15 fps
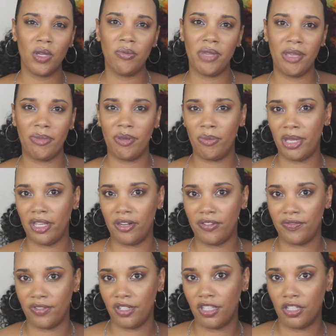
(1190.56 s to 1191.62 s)
one may be better
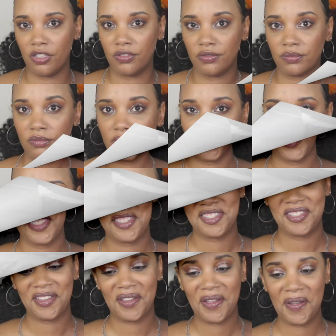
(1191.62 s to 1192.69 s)
for you.
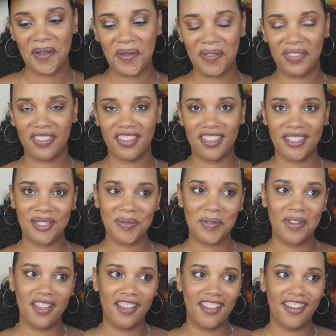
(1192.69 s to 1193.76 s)
So this
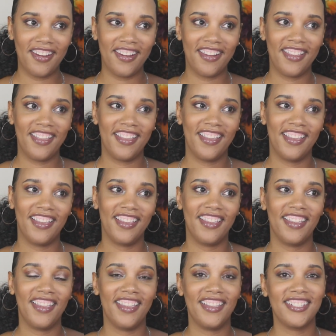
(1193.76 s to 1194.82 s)
one
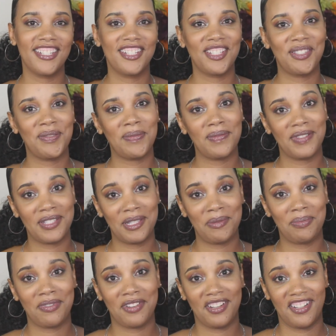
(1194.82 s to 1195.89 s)
It's just really
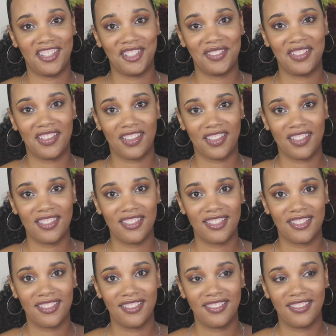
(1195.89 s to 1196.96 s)
pretty, you guys.